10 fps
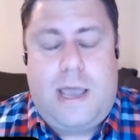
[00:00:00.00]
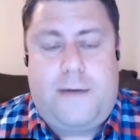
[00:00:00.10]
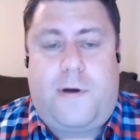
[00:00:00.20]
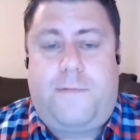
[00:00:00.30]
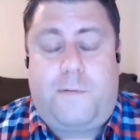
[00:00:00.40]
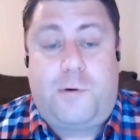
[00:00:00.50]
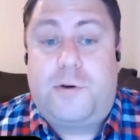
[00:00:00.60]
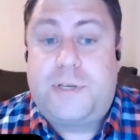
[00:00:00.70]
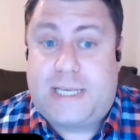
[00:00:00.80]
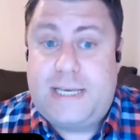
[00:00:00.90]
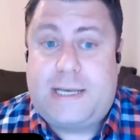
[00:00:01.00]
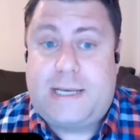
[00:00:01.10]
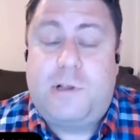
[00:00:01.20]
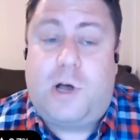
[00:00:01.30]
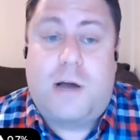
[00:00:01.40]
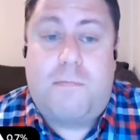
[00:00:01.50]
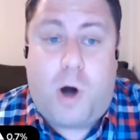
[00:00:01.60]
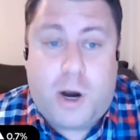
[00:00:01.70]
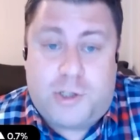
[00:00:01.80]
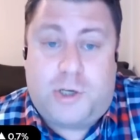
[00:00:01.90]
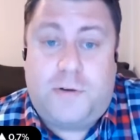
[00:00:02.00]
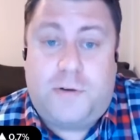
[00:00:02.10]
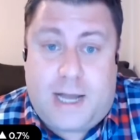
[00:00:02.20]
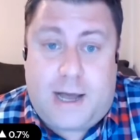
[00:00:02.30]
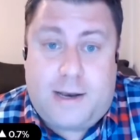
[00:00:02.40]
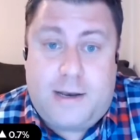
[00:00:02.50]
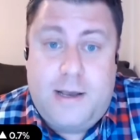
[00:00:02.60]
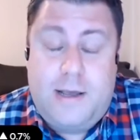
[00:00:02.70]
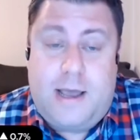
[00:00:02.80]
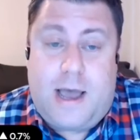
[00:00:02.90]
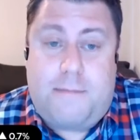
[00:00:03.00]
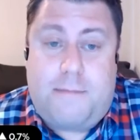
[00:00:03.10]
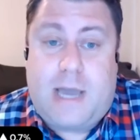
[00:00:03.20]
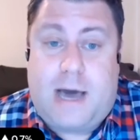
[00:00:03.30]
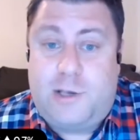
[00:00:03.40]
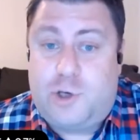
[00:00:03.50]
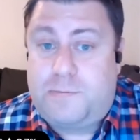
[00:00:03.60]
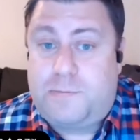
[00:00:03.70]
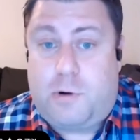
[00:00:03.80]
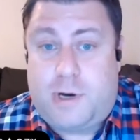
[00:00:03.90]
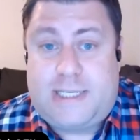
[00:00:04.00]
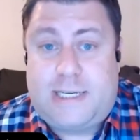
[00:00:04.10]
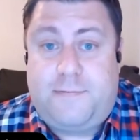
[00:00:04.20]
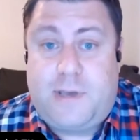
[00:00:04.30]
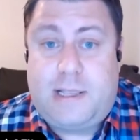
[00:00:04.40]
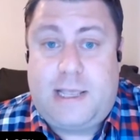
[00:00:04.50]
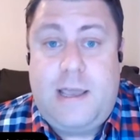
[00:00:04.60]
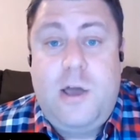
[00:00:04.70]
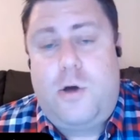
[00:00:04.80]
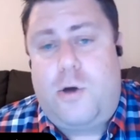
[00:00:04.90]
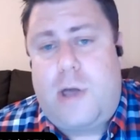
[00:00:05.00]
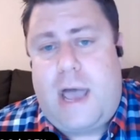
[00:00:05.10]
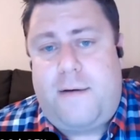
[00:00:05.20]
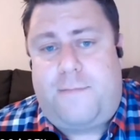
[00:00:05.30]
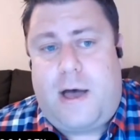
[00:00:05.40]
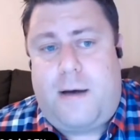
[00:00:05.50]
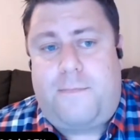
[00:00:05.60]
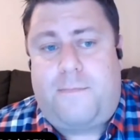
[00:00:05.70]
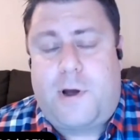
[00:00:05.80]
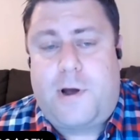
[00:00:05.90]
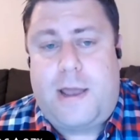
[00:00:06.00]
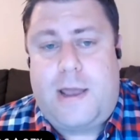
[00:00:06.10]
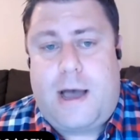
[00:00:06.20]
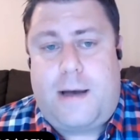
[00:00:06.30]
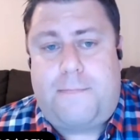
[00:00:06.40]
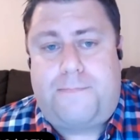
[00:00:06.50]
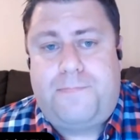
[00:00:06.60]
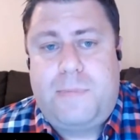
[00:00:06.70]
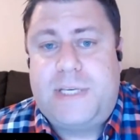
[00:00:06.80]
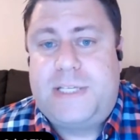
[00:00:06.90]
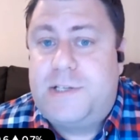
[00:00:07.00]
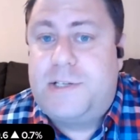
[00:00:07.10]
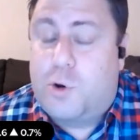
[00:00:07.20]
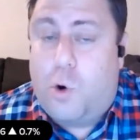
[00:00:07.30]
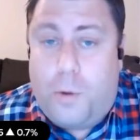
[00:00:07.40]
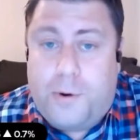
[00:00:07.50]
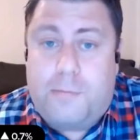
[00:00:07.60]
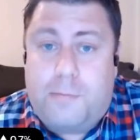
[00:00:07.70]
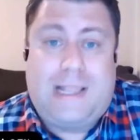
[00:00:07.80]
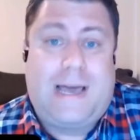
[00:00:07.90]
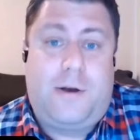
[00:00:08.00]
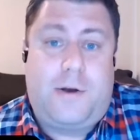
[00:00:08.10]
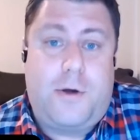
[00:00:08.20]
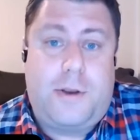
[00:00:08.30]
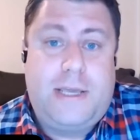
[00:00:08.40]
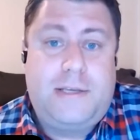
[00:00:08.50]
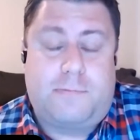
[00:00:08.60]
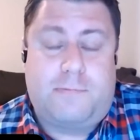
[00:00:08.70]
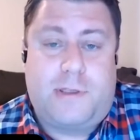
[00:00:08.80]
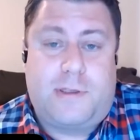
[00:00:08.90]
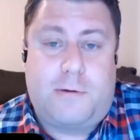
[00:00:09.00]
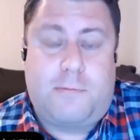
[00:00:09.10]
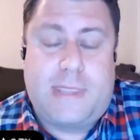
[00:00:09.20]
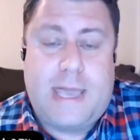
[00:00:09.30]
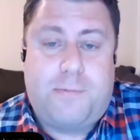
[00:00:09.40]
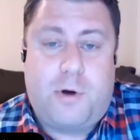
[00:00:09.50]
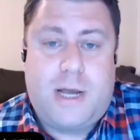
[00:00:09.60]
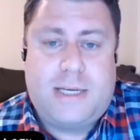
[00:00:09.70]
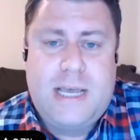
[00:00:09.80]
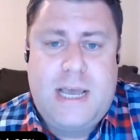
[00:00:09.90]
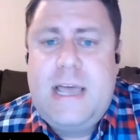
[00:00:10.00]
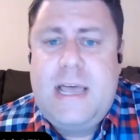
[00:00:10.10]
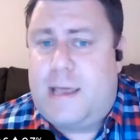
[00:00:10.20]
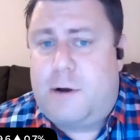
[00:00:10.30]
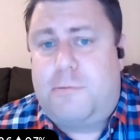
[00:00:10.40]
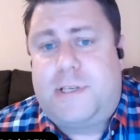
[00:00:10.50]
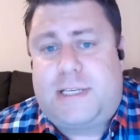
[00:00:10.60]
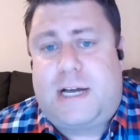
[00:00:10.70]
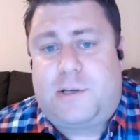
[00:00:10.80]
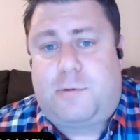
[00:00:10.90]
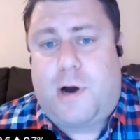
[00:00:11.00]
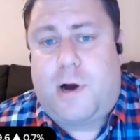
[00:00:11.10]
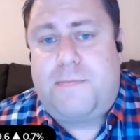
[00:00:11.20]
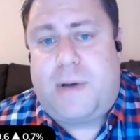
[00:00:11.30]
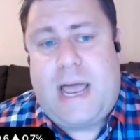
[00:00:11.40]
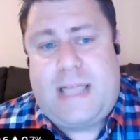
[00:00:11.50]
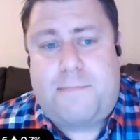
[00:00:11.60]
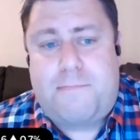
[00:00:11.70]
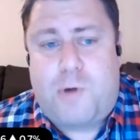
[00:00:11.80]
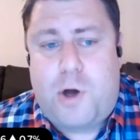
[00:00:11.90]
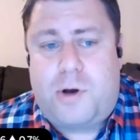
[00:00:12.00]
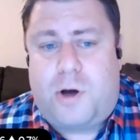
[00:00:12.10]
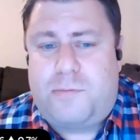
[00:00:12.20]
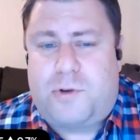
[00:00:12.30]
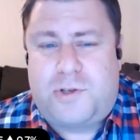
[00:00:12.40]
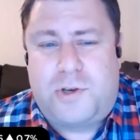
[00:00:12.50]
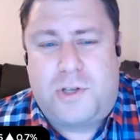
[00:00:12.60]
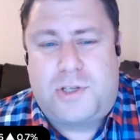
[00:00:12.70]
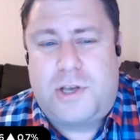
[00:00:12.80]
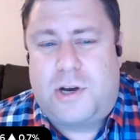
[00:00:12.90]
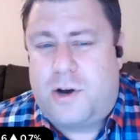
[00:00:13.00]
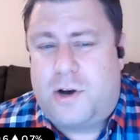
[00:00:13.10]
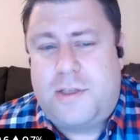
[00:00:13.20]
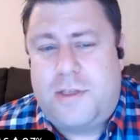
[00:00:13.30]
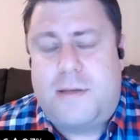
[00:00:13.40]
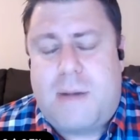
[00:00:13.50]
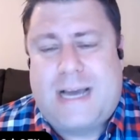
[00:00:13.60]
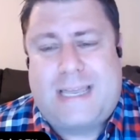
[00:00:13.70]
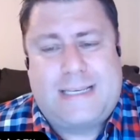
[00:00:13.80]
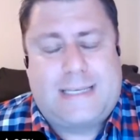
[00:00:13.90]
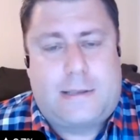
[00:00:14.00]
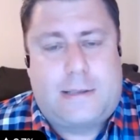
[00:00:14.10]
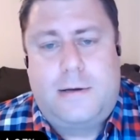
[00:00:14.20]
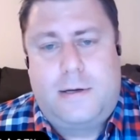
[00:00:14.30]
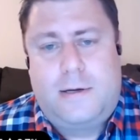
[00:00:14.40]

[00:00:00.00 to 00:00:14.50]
if we were to see someone like a Microsoft start cutting jobs quite significantly, who have very business and corporate related earnings with their products, then I would start to worry. But at the moment, I'm not too concerned, and I don't think the market is either.